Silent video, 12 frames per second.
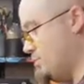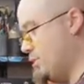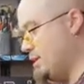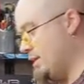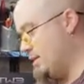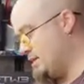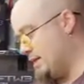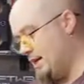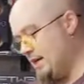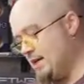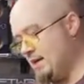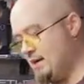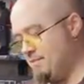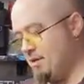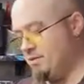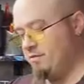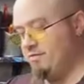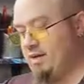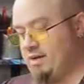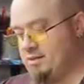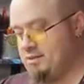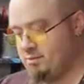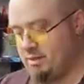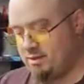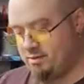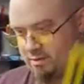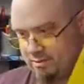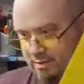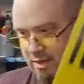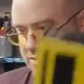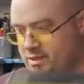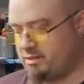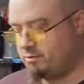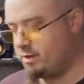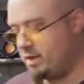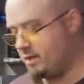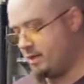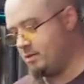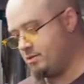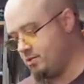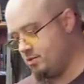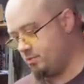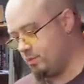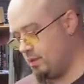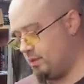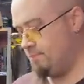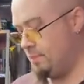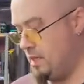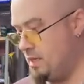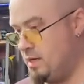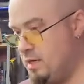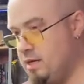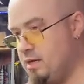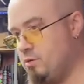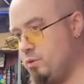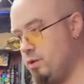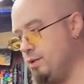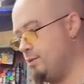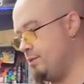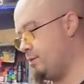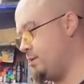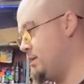realized that I cannot mount the fans without mounting the radiators as well. Big ones.